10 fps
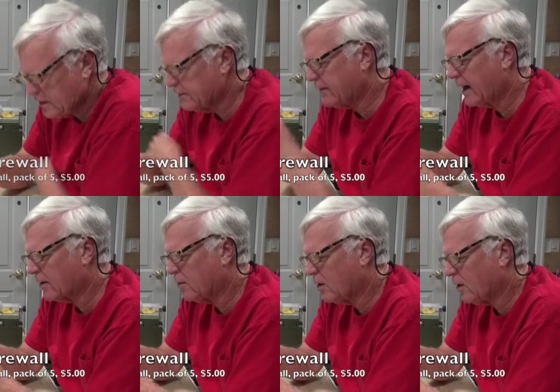the
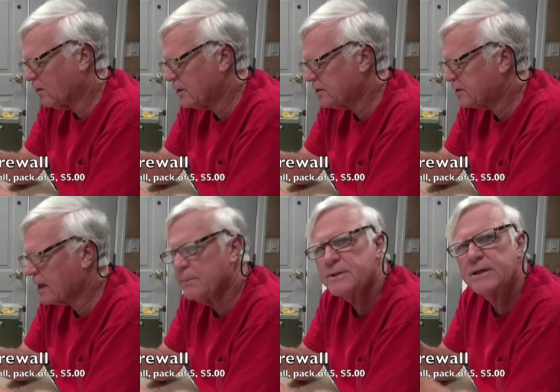firewall that
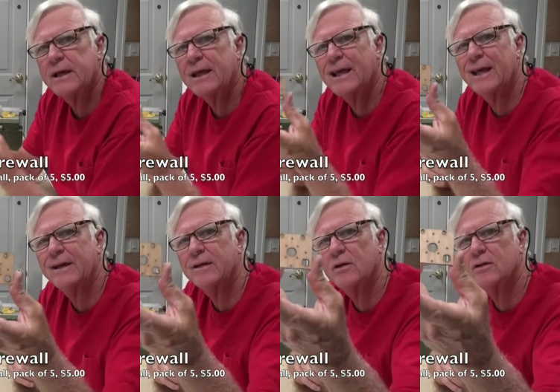comes in the
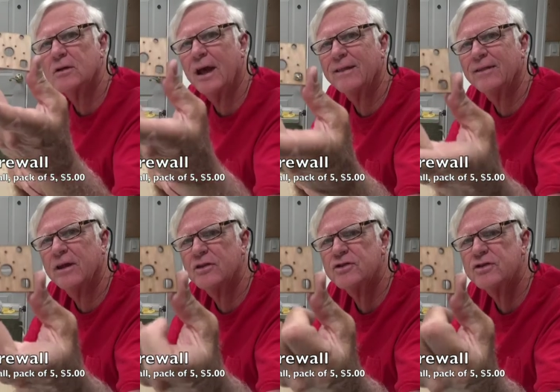kit looks like
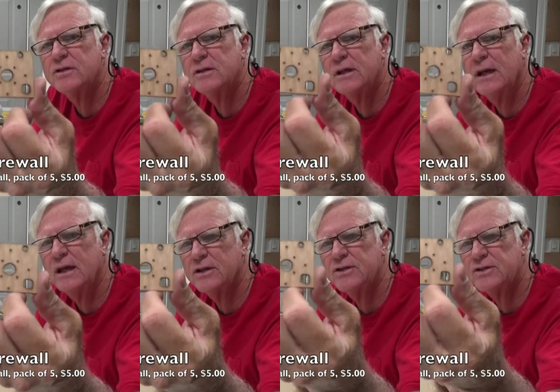this.
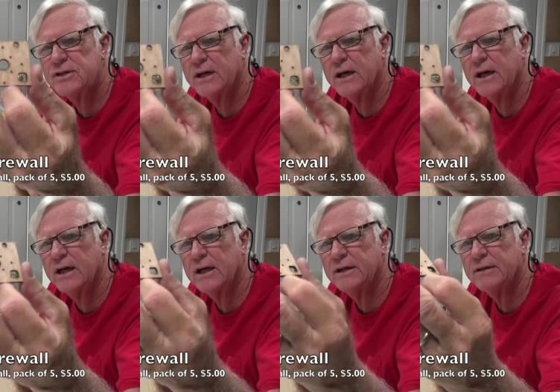It's
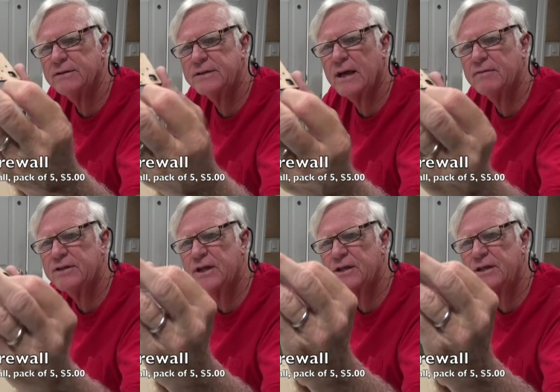uh,
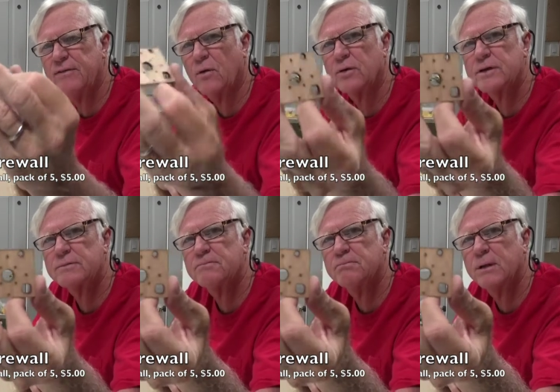764
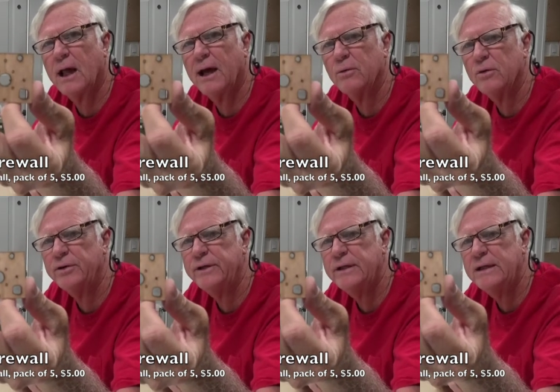
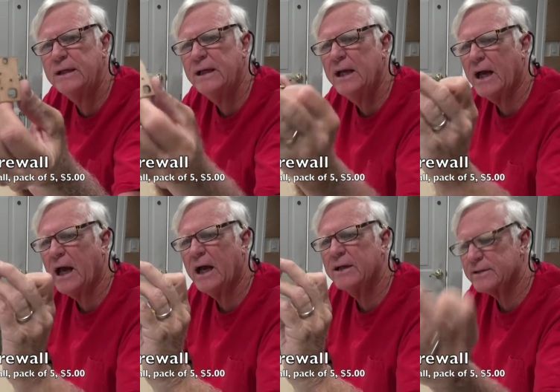plywood.
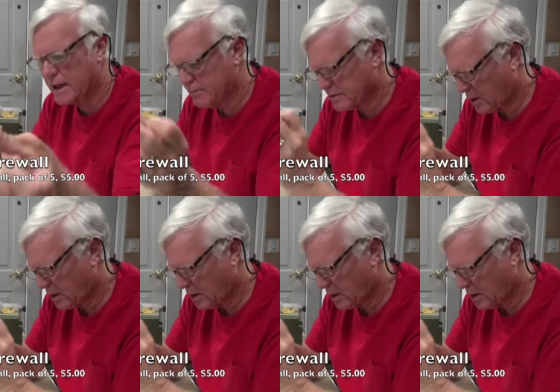Uh, it's got a bunch of